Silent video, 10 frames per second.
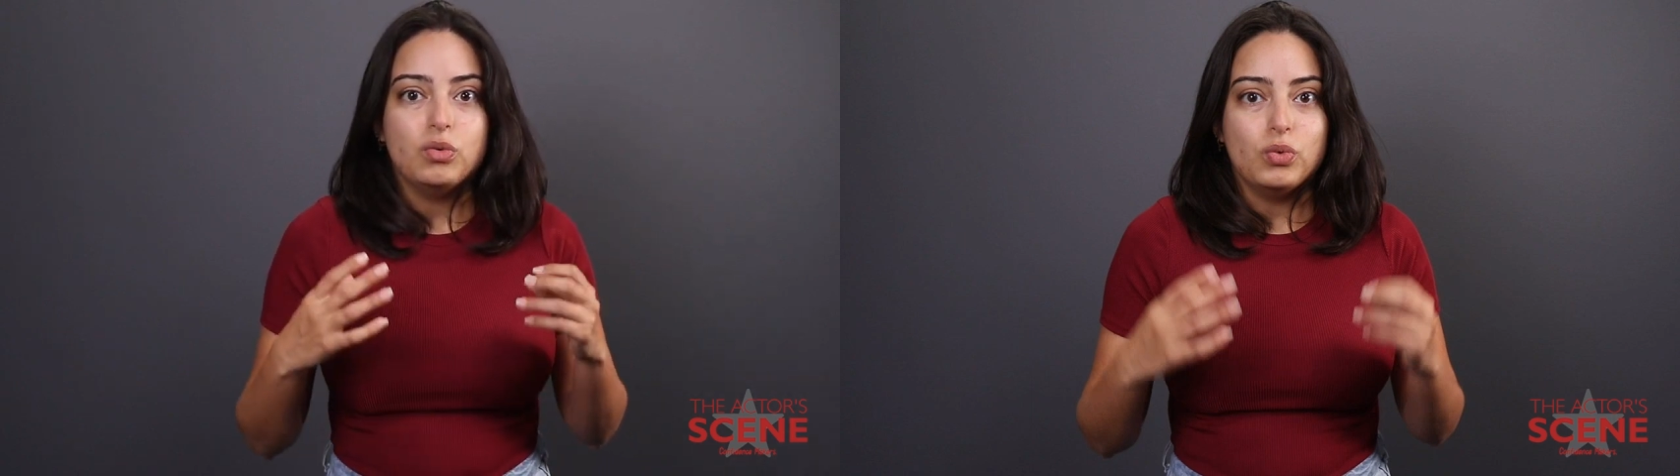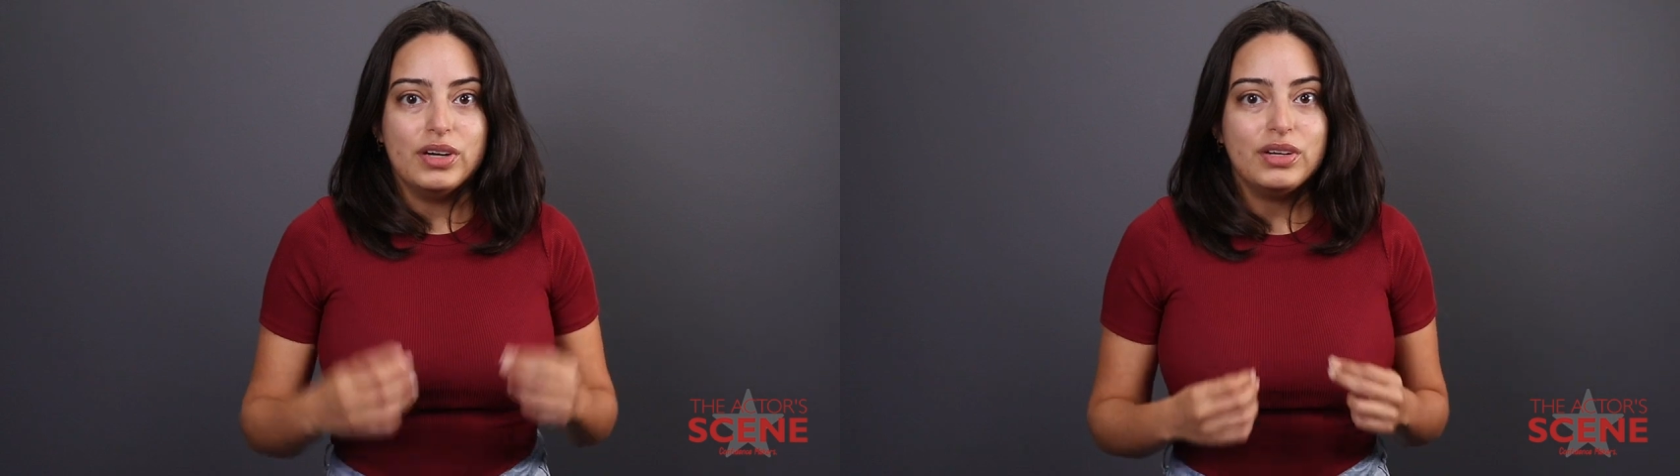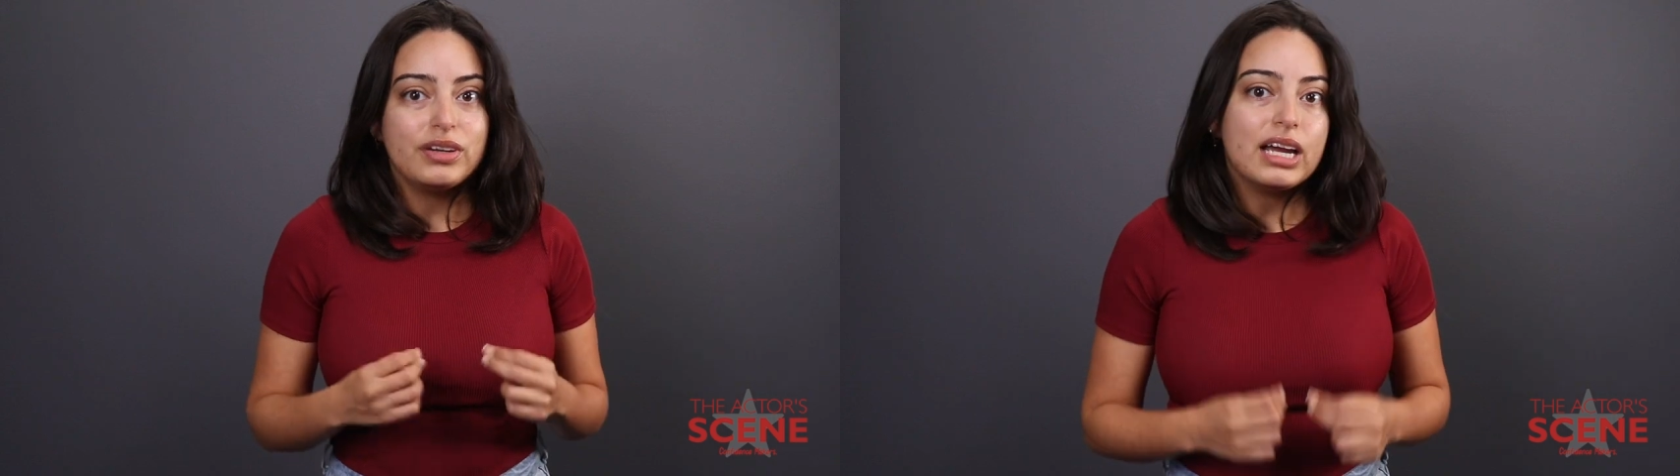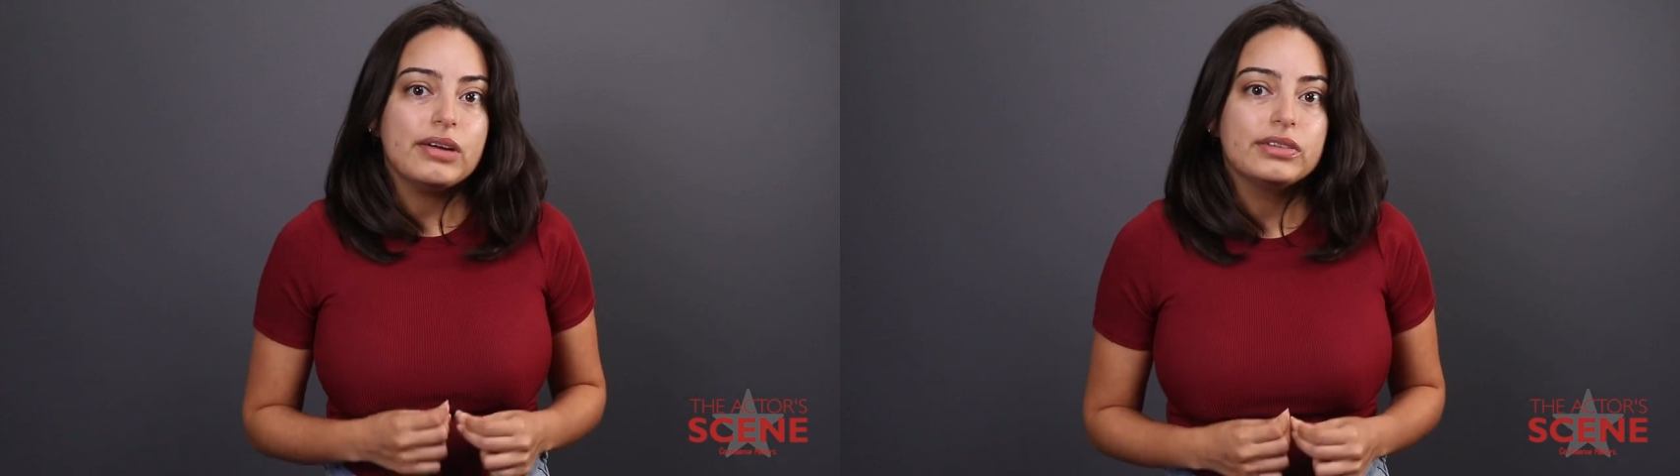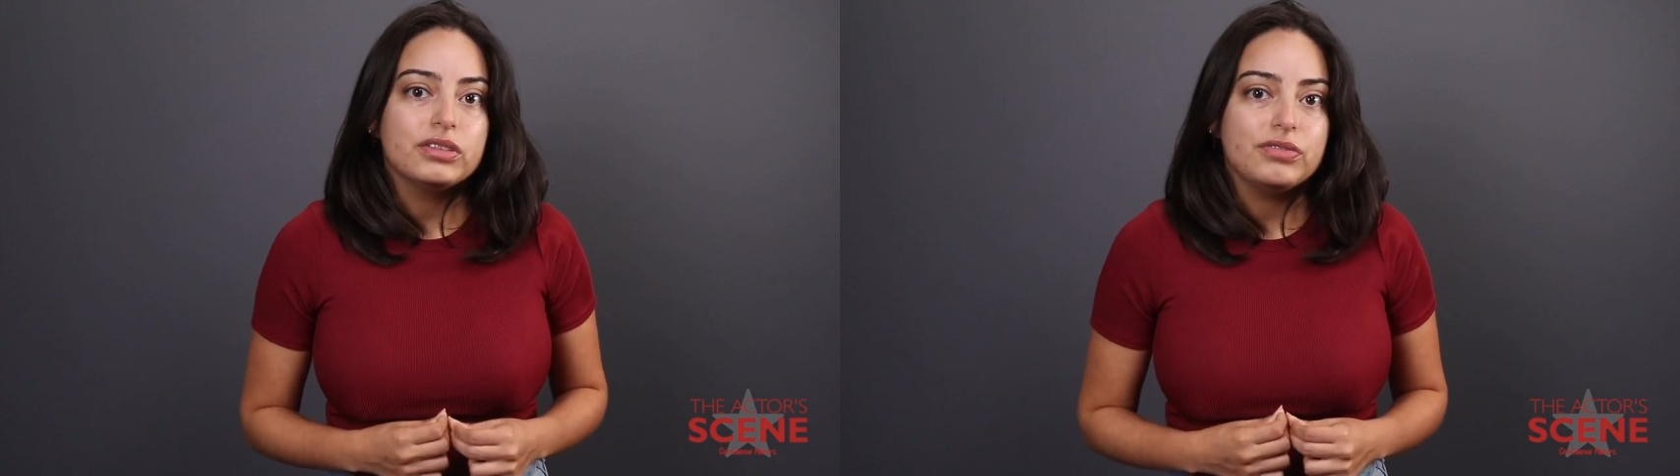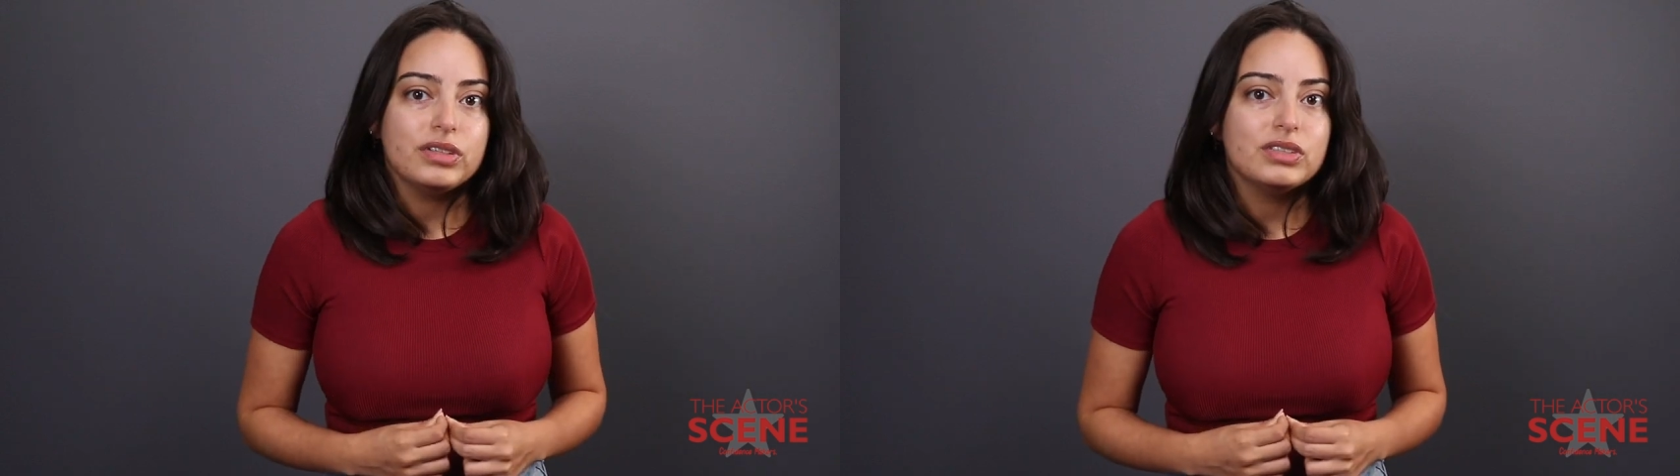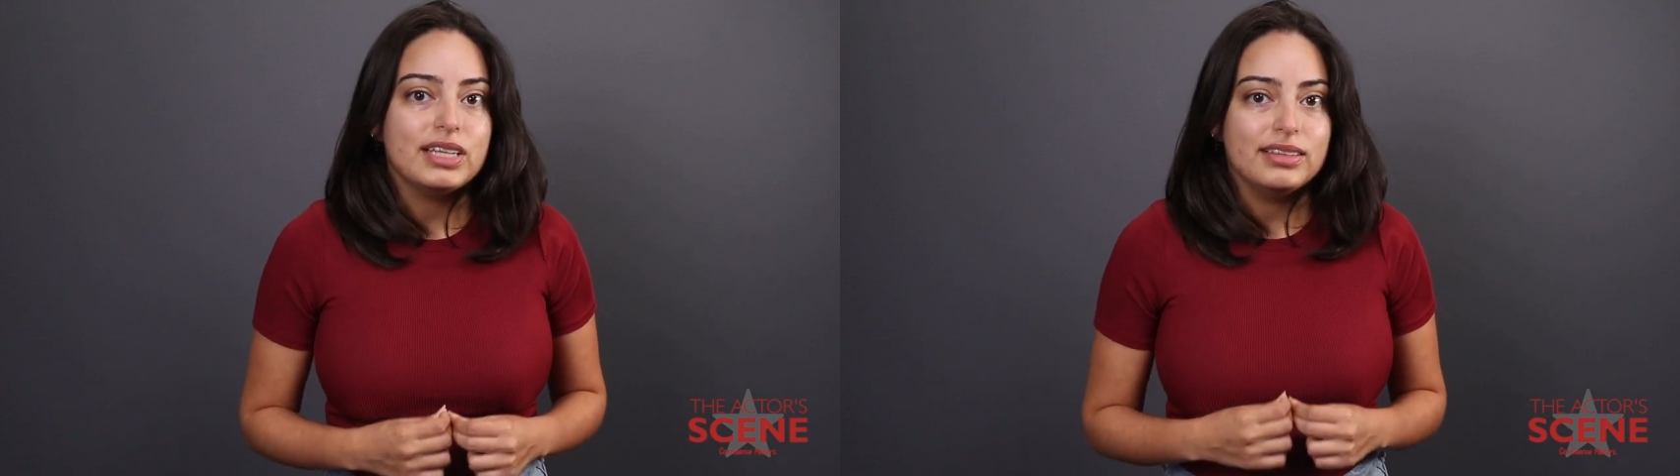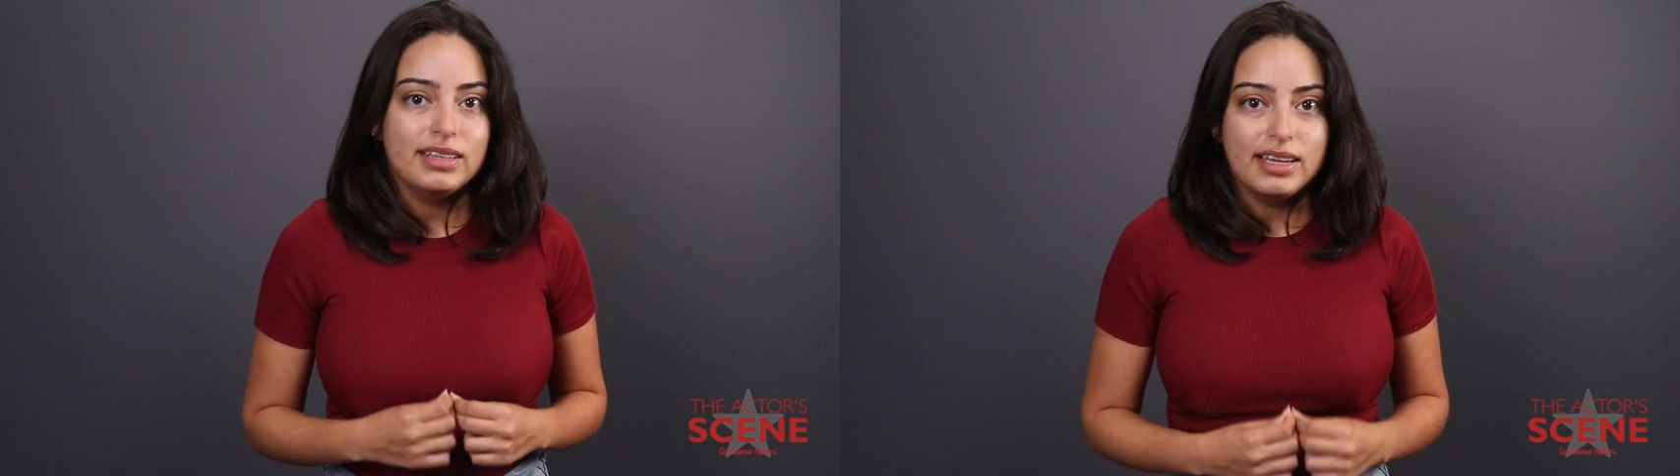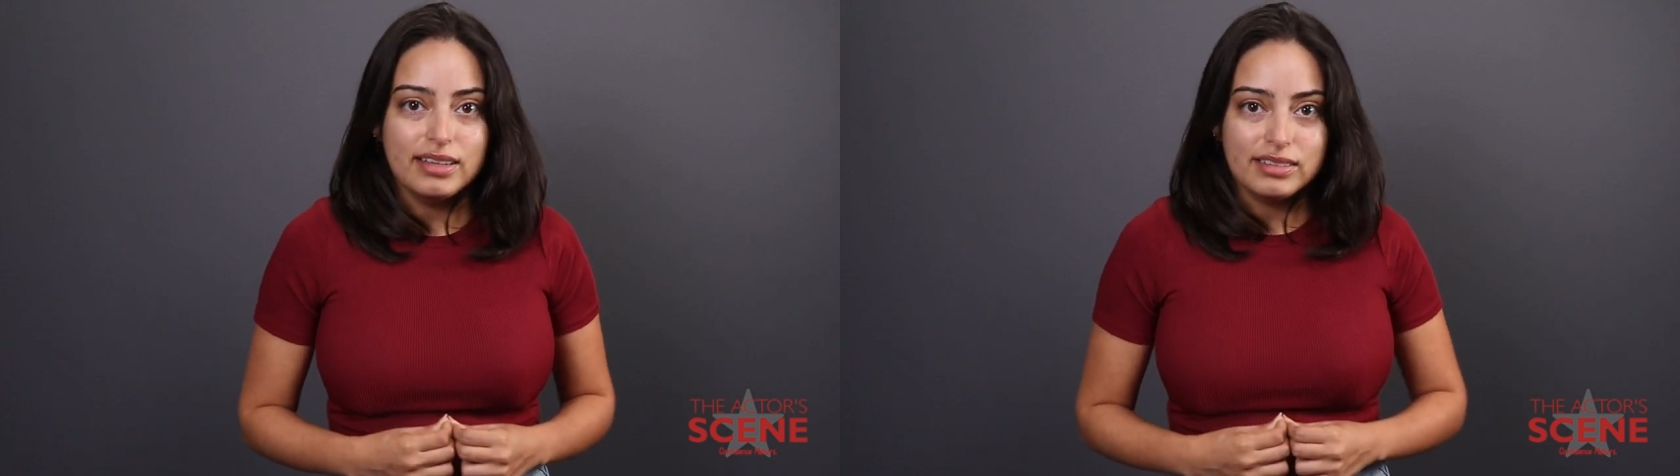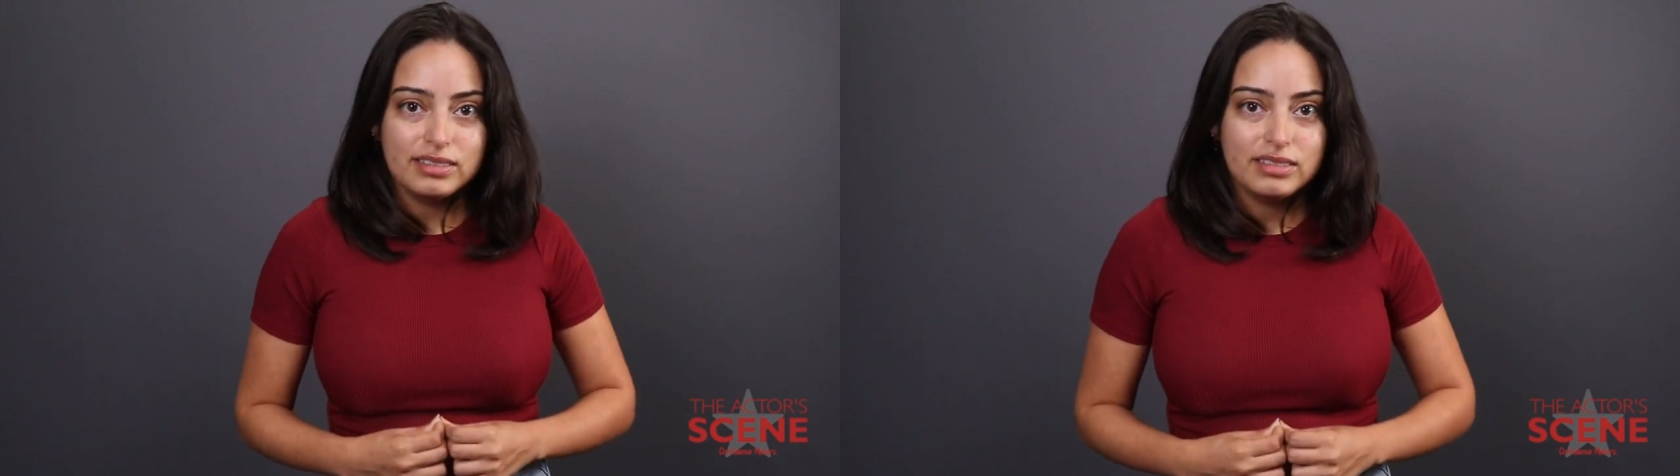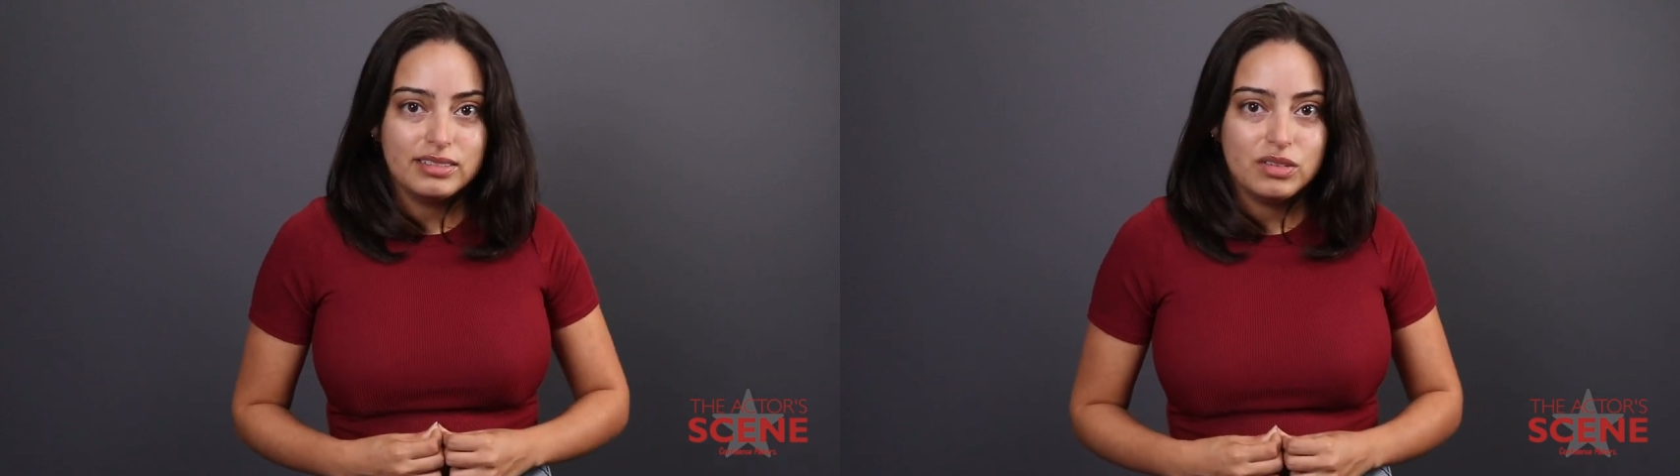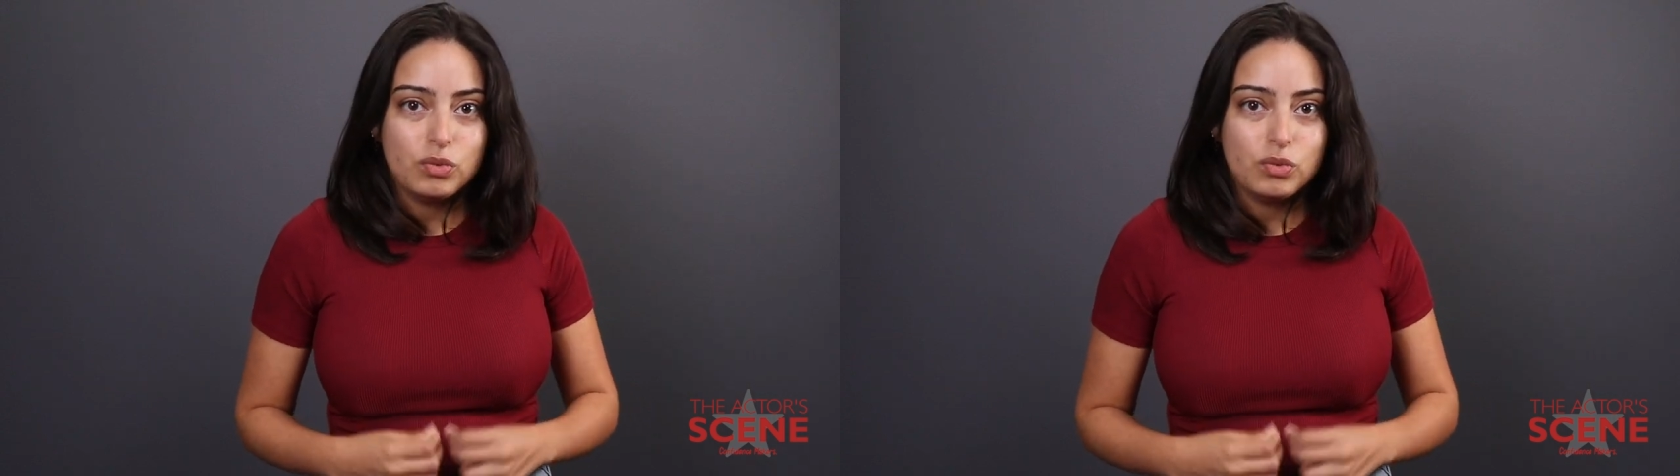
what your character feels at the end